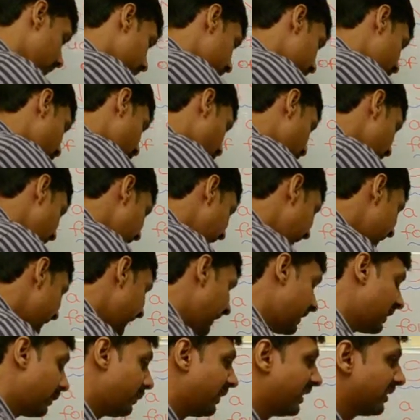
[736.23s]
So 6
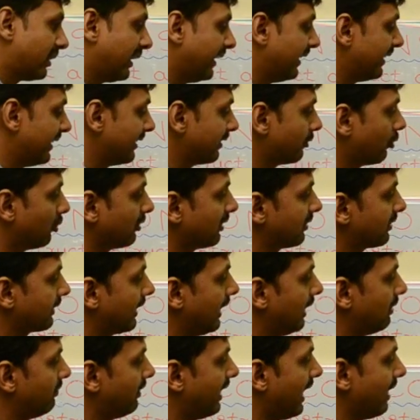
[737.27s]
centimeters radius on the
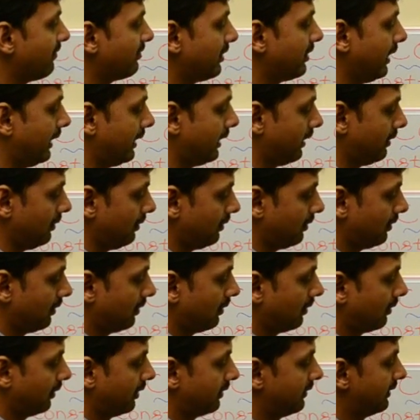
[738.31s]
scale we have taken.
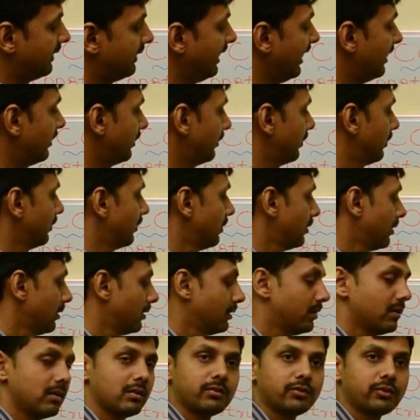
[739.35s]
This is 6.
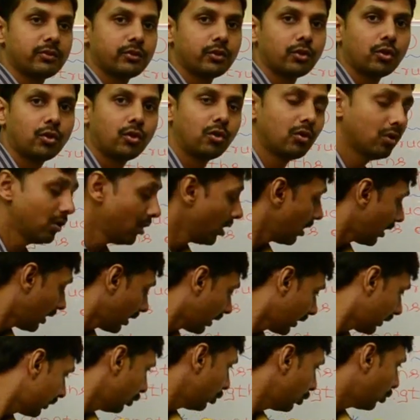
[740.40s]
So
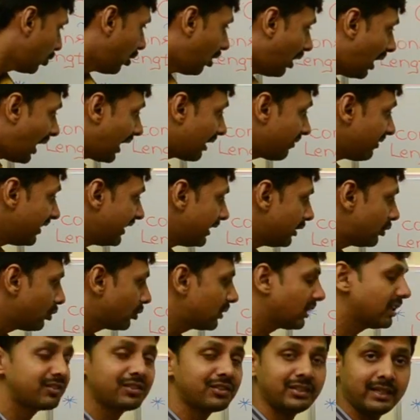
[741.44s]
QR we need to
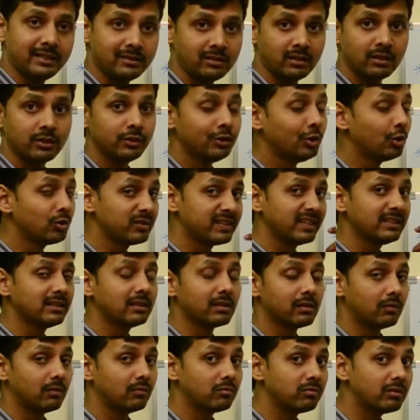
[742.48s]
construct using
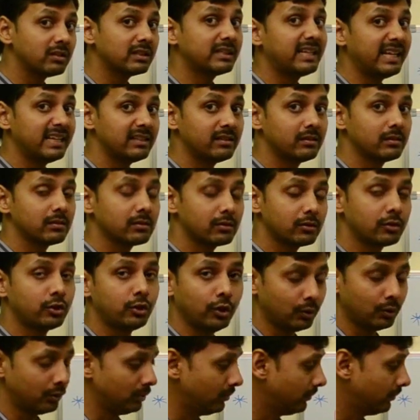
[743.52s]
the vertex Q.